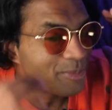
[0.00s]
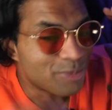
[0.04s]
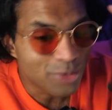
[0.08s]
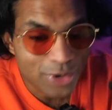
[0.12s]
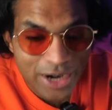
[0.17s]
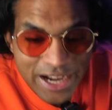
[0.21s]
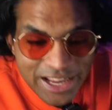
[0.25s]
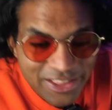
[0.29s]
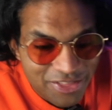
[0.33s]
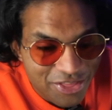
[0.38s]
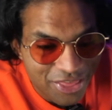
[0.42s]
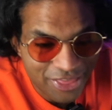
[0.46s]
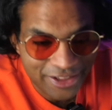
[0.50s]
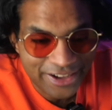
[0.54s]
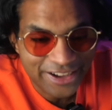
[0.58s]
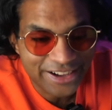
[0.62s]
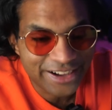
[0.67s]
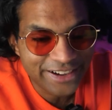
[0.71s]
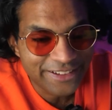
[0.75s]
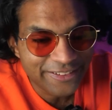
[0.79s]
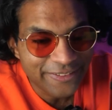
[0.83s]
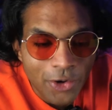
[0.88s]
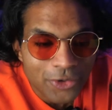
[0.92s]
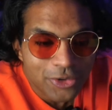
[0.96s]
brain
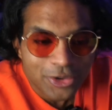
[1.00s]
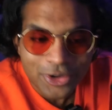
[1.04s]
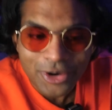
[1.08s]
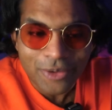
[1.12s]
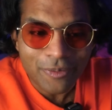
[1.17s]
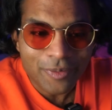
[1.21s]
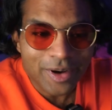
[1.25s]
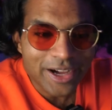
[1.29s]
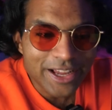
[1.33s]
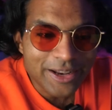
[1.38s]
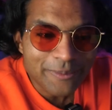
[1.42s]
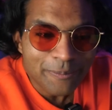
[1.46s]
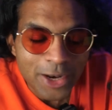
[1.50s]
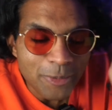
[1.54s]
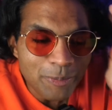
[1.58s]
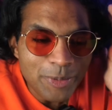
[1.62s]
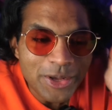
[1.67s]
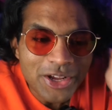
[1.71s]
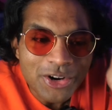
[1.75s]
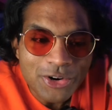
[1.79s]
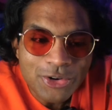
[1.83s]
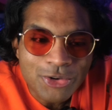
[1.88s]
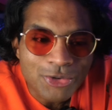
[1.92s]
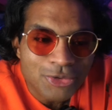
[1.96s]
thought, oh, you know what? It'd
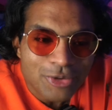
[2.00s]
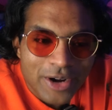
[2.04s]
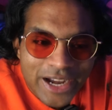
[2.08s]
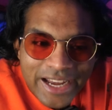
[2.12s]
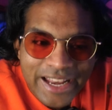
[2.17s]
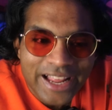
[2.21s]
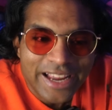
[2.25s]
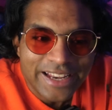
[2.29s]
be a great